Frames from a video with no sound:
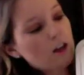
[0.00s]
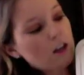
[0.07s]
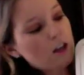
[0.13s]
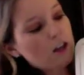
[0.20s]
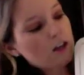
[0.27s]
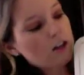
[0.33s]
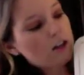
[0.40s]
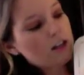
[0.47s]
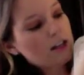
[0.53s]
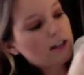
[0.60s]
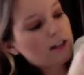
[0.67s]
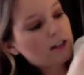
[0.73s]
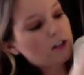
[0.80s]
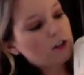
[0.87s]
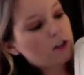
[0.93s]
These
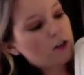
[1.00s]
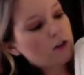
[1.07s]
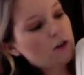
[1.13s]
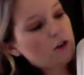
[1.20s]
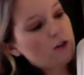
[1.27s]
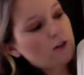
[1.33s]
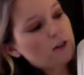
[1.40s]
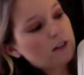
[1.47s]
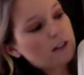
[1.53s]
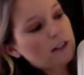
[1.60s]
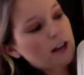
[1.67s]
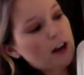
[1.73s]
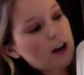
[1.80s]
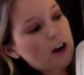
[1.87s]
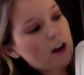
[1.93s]
2
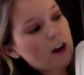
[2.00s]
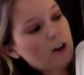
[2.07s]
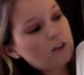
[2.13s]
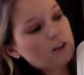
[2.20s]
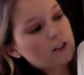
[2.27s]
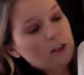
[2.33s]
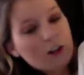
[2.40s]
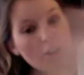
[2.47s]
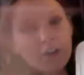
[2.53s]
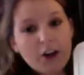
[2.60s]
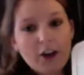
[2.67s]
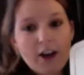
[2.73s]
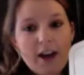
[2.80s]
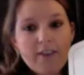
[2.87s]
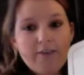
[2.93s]
scenarios
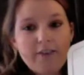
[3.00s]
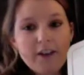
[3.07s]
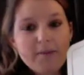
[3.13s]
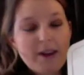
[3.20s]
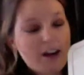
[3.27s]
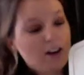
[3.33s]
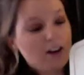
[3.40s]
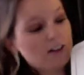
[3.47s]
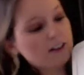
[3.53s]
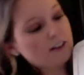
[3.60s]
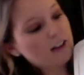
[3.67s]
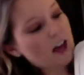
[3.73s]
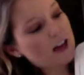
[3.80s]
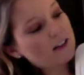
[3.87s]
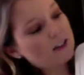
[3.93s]
create females,
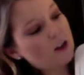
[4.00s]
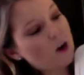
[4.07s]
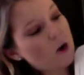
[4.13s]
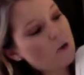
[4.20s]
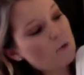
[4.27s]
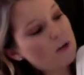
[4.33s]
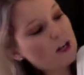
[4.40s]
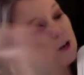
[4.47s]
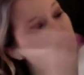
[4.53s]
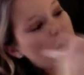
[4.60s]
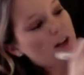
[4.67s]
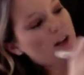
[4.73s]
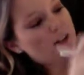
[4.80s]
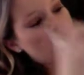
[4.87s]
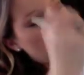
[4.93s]
and so we want
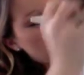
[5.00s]
to choose an